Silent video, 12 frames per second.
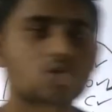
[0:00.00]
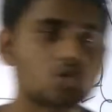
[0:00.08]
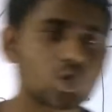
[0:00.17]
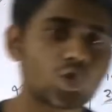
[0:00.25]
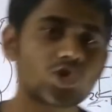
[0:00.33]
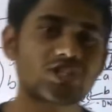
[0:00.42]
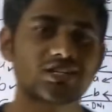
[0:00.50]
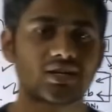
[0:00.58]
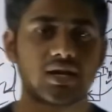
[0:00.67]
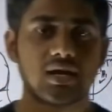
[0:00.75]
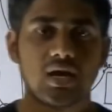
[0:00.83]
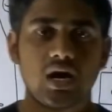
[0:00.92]
2
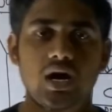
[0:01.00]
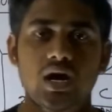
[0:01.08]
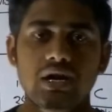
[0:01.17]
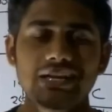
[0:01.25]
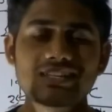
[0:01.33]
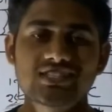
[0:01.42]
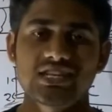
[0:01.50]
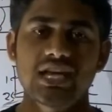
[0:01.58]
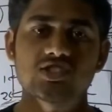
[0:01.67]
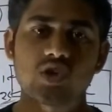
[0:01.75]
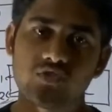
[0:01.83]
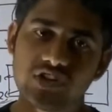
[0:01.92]

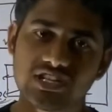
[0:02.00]
instance of